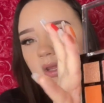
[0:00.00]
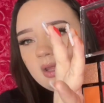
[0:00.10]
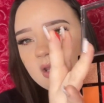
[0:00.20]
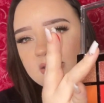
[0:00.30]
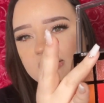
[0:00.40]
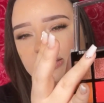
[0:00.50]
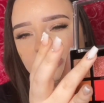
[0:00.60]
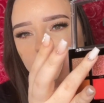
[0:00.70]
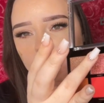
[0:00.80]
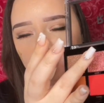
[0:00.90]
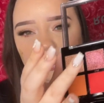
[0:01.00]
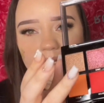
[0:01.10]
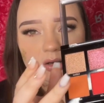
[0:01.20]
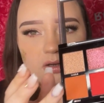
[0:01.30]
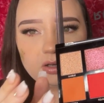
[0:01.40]
It's this one right
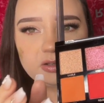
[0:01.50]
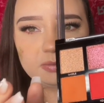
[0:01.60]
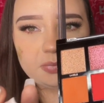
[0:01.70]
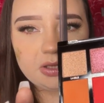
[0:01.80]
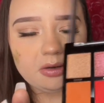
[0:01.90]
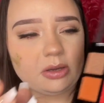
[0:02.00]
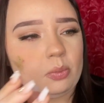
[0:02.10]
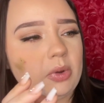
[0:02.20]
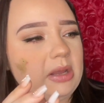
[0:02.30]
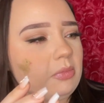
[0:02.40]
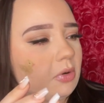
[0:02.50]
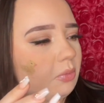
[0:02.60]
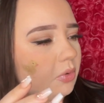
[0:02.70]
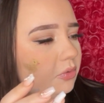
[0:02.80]
here. It's appearing way more rose